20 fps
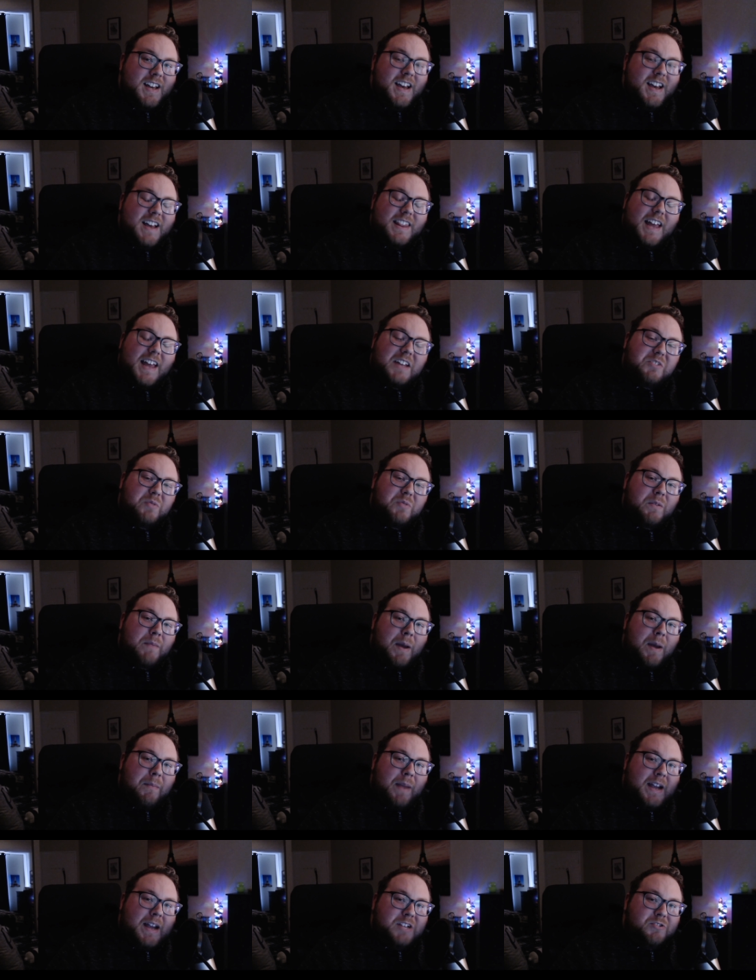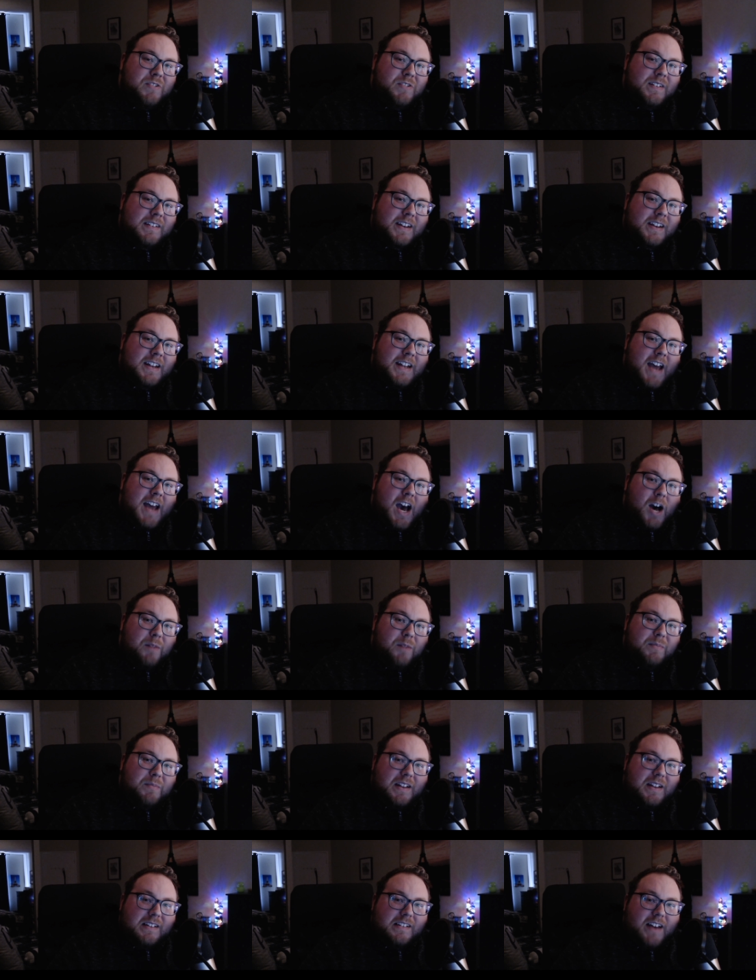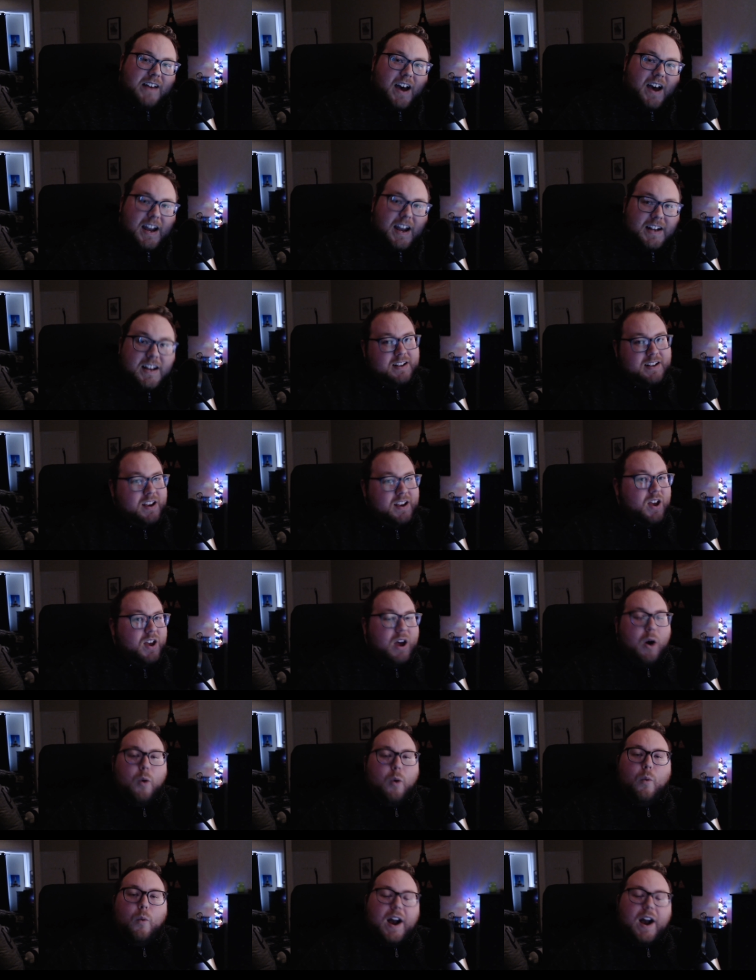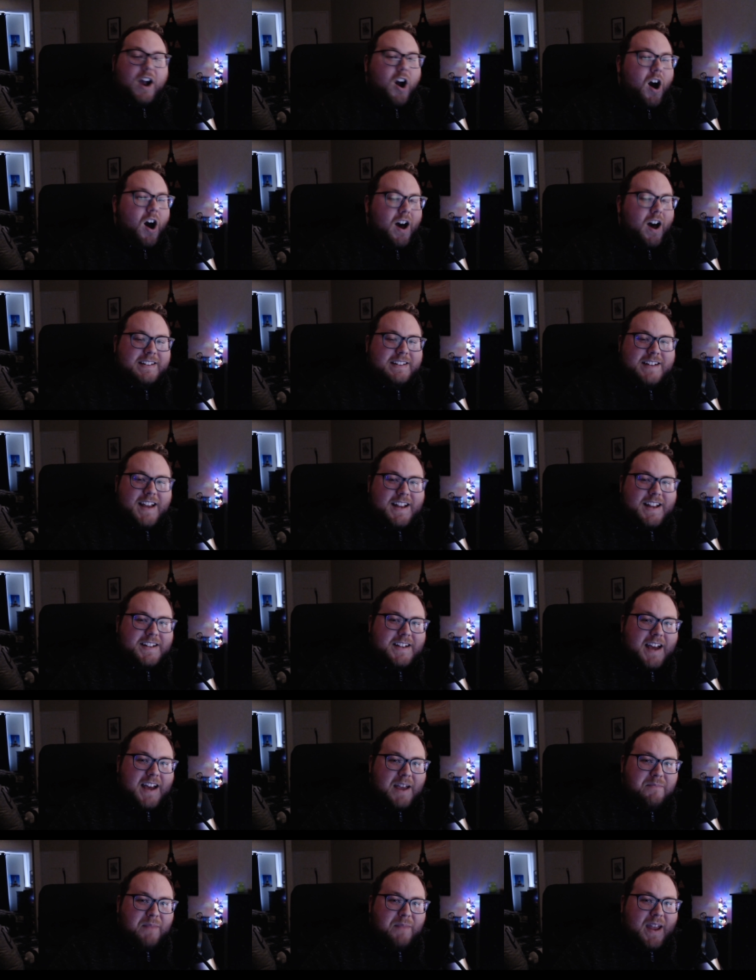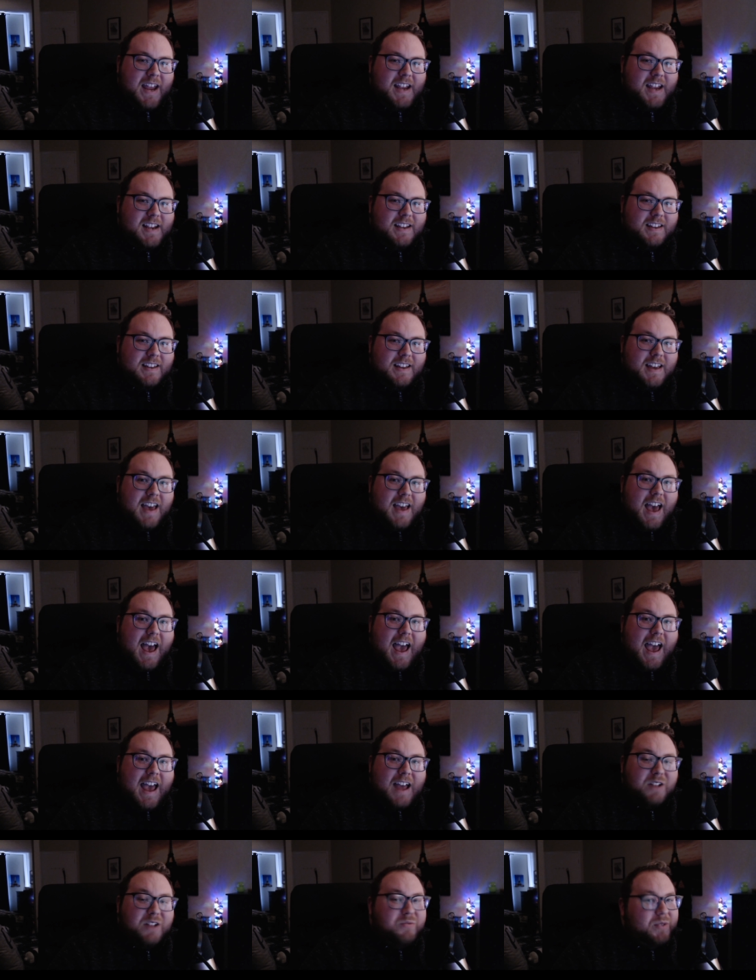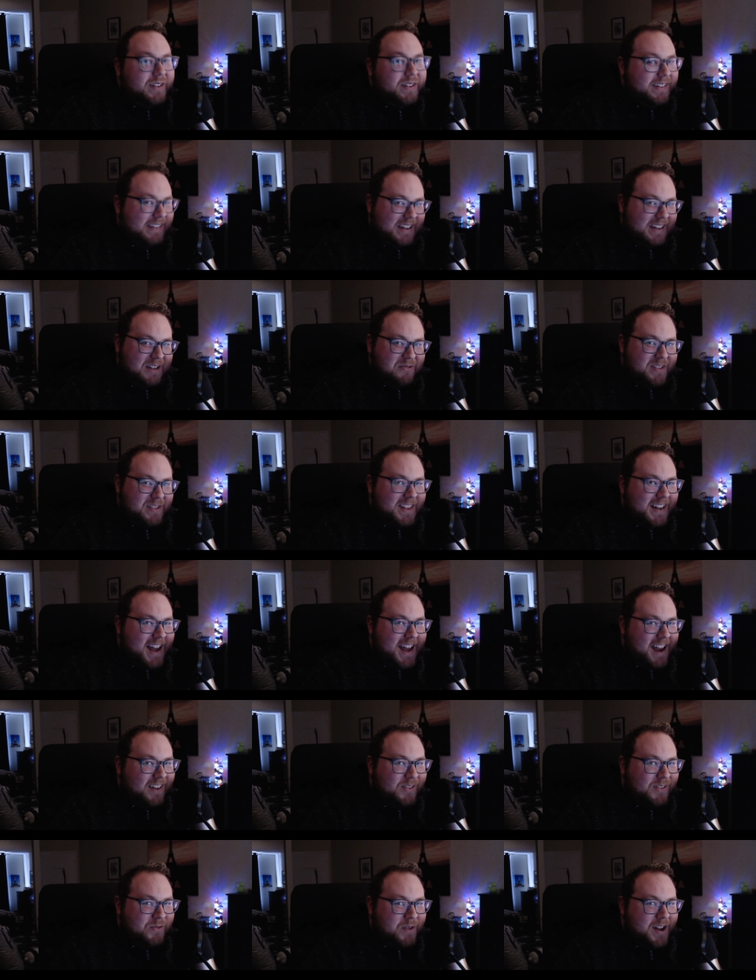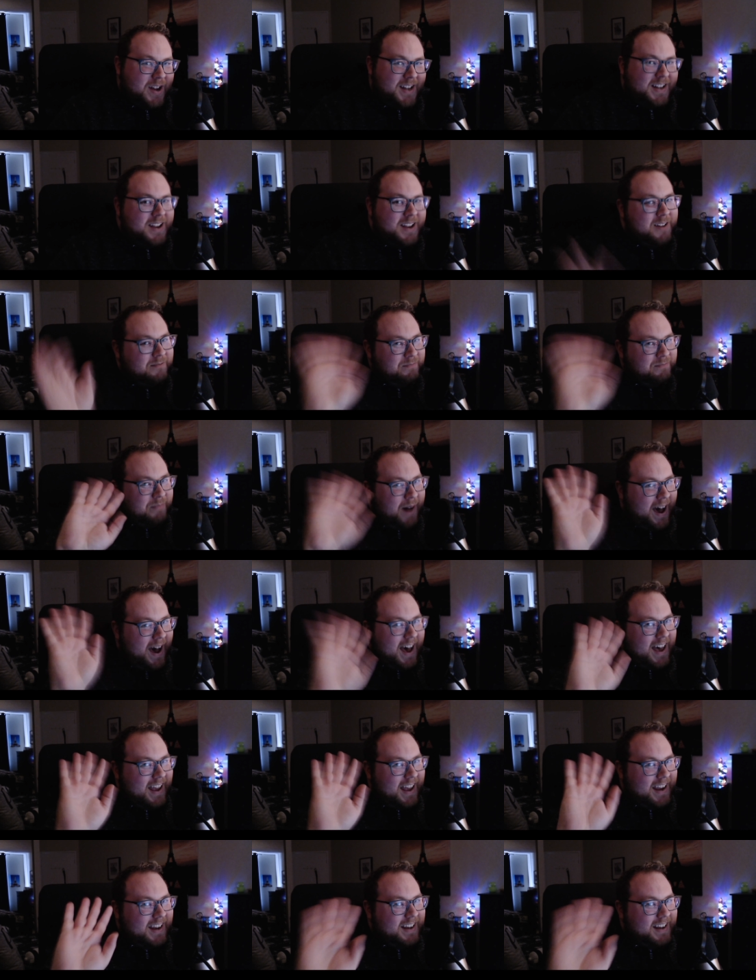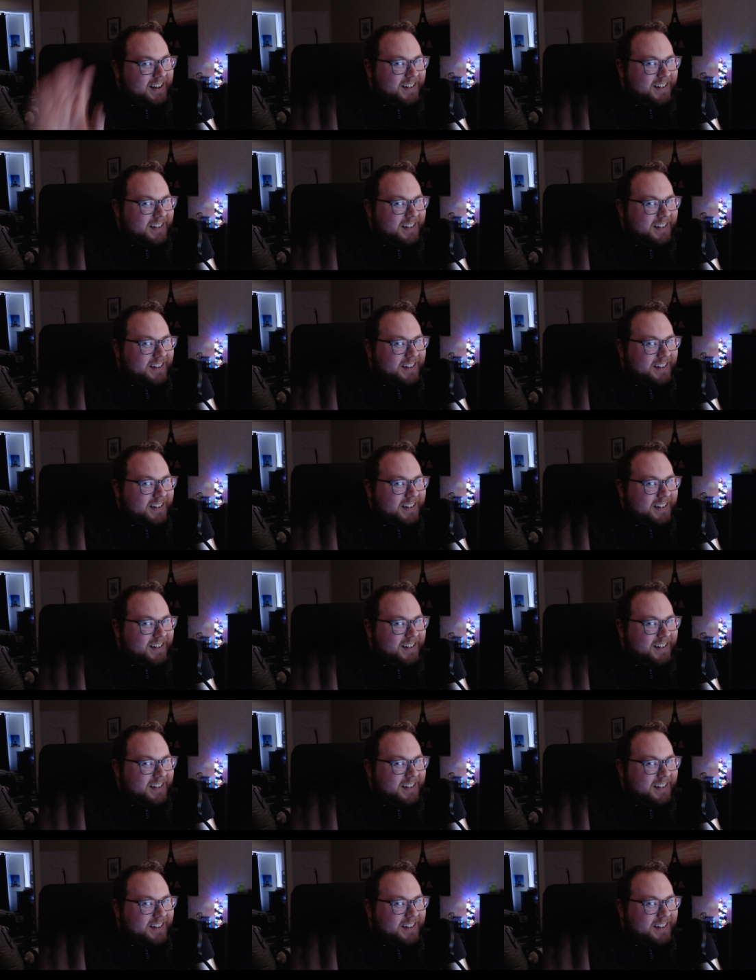That's where my patrons can help decide what content I make, and we'll see you in the next one. Bye.